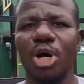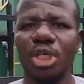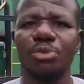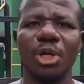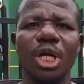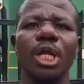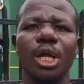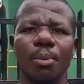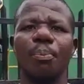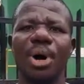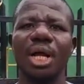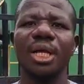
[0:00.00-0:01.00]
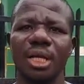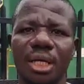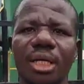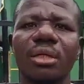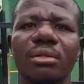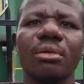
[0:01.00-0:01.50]
must be in
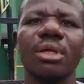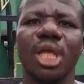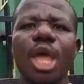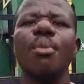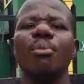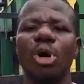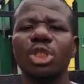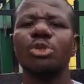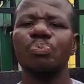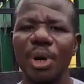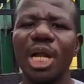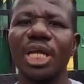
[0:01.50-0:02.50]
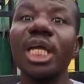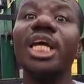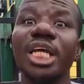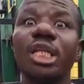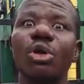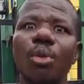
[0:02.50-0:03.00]
panic. He must panic. He
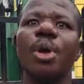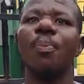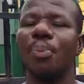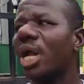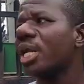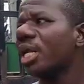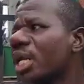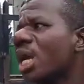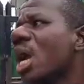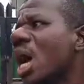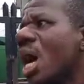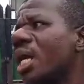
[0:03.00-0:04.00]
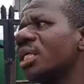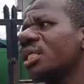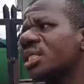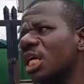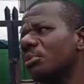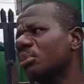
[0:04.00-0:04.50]
need to be panic. And at the
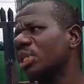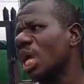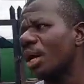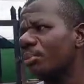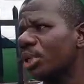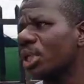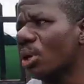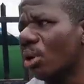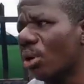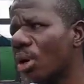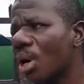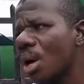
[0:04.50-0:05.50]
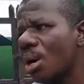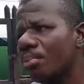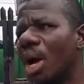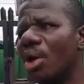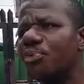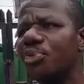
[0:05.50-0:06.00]
same time,
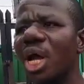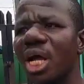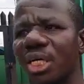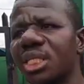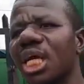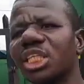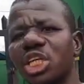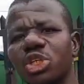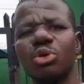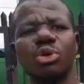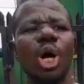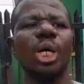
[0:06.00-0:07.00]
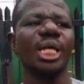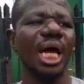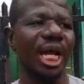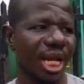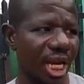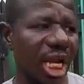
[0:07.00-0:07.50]
my fear is that he should not
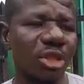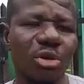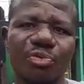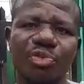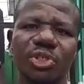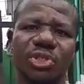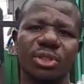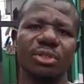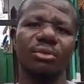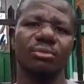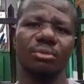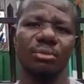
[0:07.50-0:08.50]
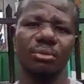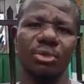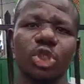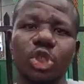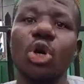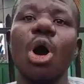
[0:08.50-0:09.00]
die in that office.
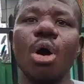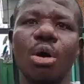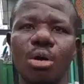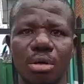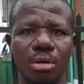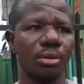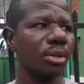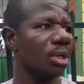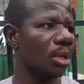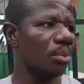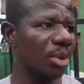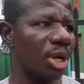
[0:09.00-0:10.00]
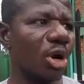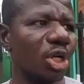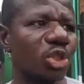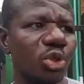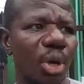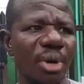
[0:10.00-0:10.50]
Shock.
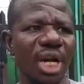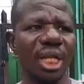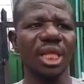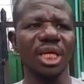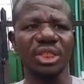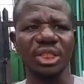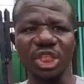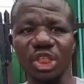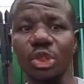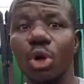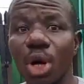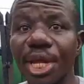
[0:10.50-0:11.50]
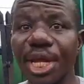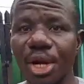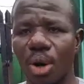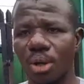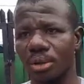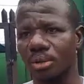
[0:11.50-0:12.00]
Because so many things is going
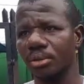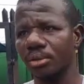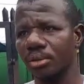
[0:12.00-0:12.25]
on